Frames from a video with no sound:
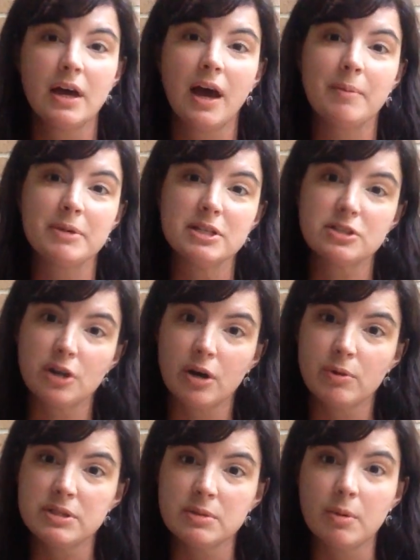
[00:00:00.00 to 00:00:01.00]
I'm going to start
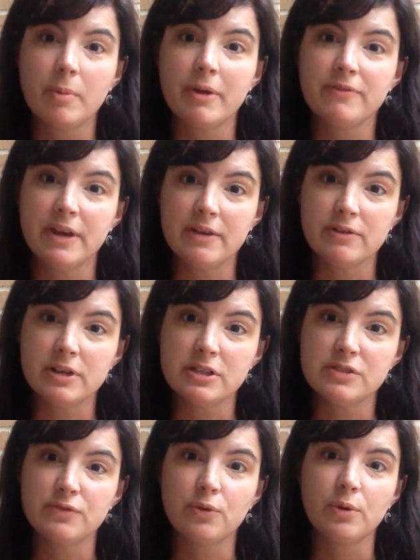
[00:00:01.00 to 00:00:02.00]
with some of my
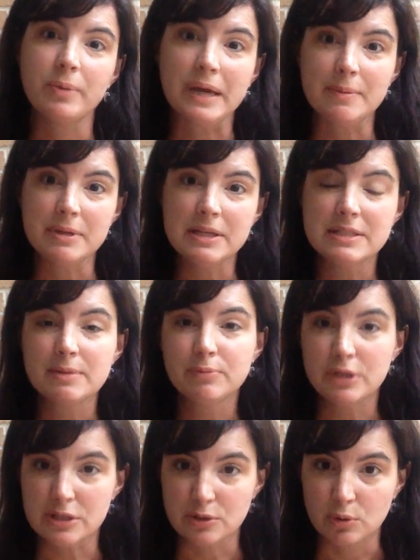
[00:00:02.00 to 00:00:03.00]
favorites for babies and
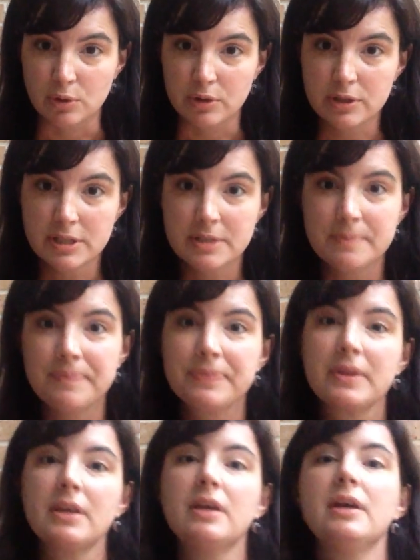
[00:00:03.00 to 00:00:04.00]
preschoolers.
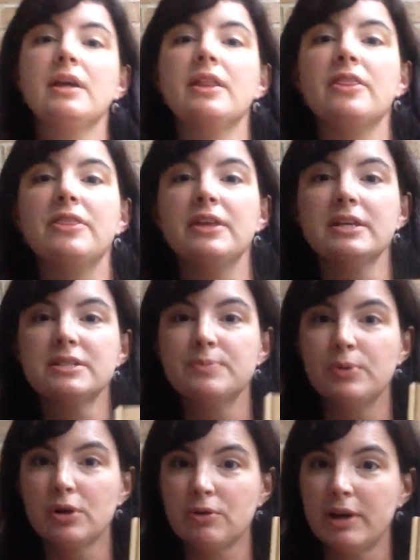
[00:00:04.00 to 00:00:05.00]
This
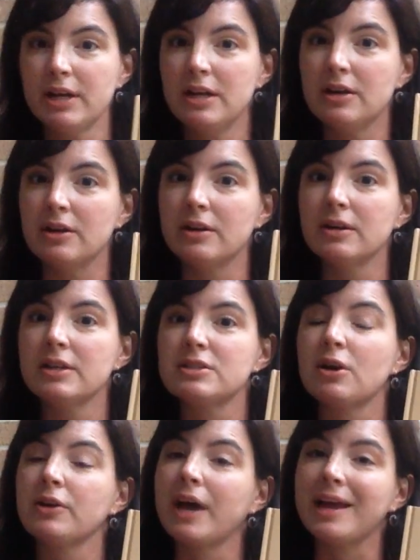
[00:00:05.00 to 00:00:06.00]
book right here is
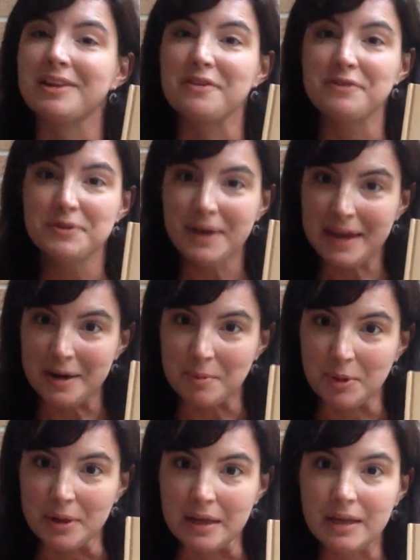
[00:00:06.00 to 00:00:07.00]
called I Love You
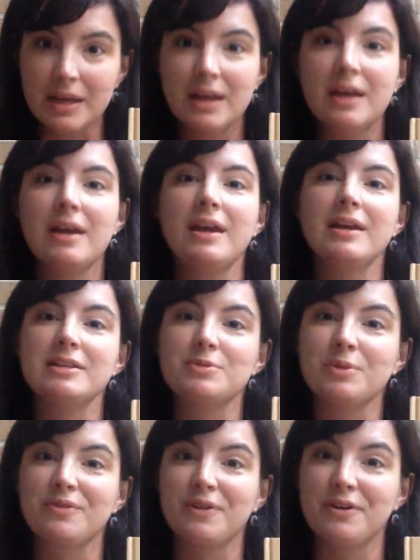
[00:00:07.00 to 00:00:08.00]
Animally. It is
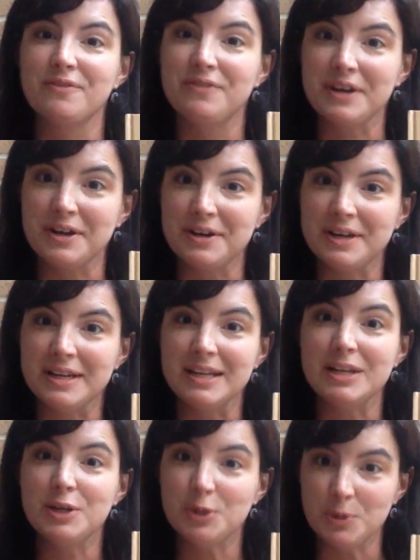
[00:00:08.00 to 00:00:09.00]
one of our very
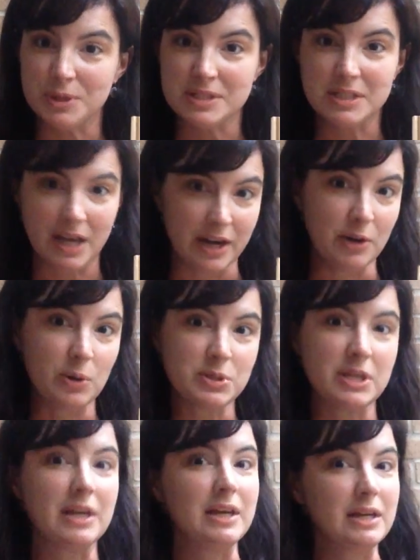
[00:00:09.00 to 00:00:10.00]
newest titles,
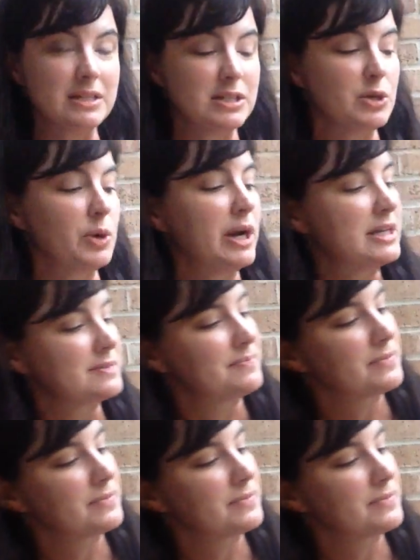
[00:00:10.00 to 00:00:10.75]
and it is so great.